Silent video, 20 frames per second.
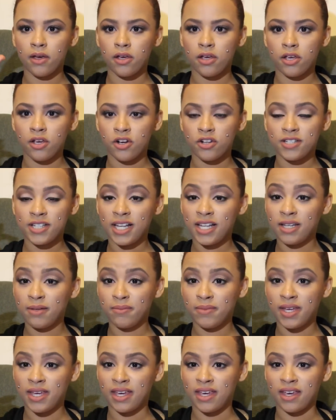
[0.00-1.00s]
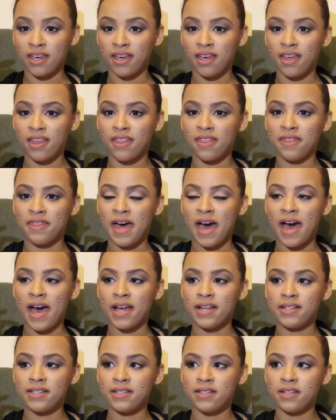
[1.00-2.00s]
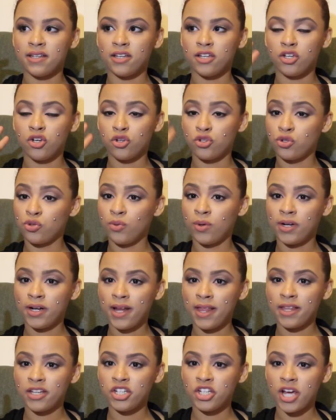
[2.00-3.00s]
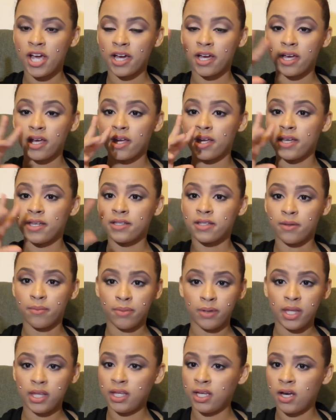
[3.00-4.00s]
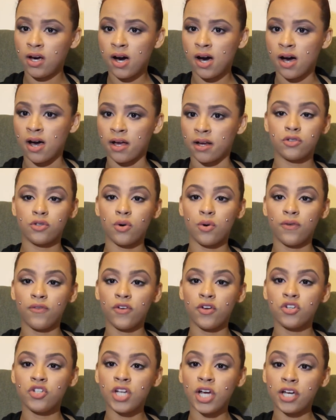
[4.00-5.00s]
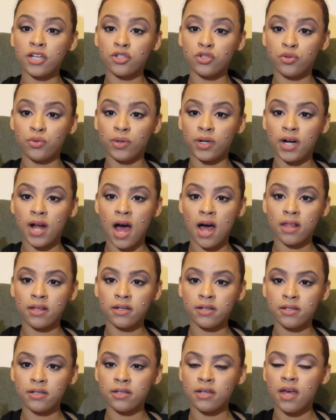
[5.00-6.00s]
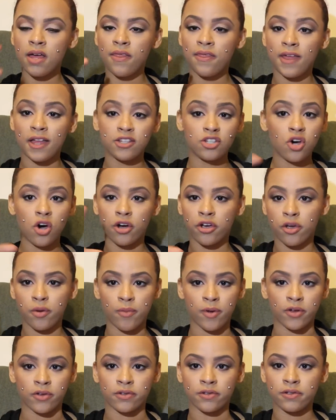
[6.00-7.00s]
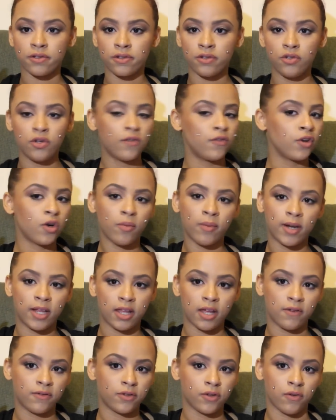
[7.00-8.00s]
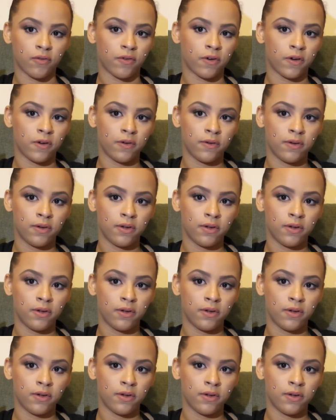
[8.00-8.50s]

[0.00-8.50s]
you're telling me that your $200 check is completely gone. So if your check is $200, that's all your bills. You have no money left over.